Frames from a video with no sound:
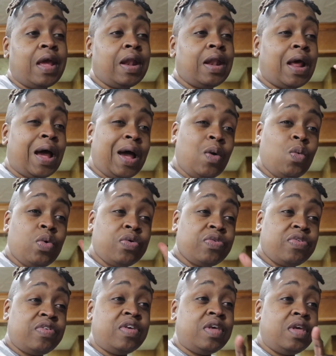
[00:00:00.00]
and I will
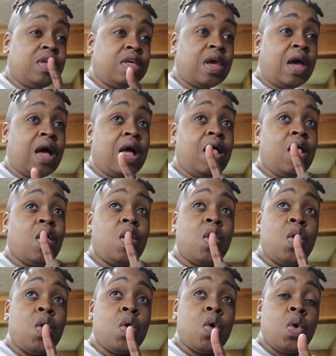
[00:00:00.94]
see y'all
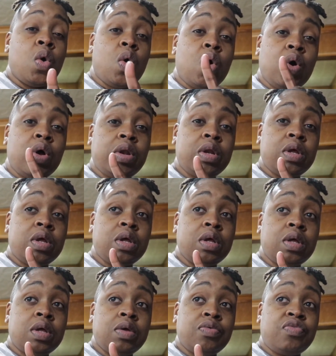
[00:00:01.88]
on
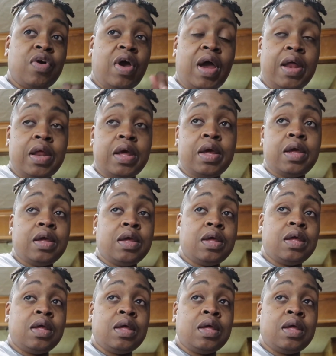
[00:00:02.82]
Friday.